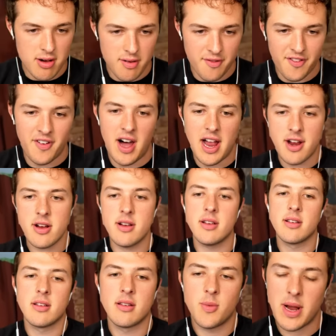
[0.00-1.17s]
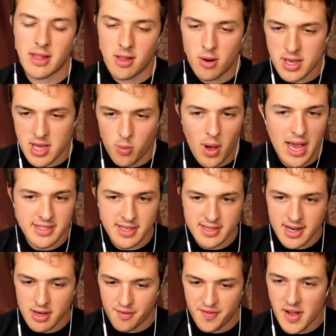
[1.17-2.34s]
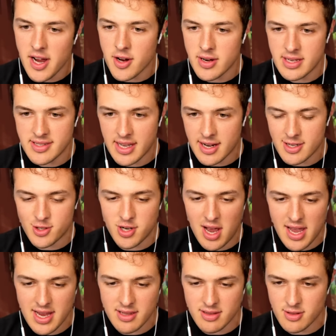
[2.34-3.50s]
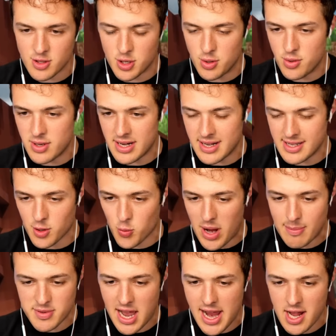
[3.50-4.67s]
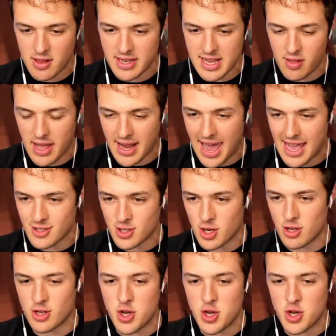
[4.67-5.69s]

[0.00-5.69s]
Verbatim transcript: of fire? Wait, Loki, why is he scared of fire? He's like a giant dude, and he's a reptile, and he, like, has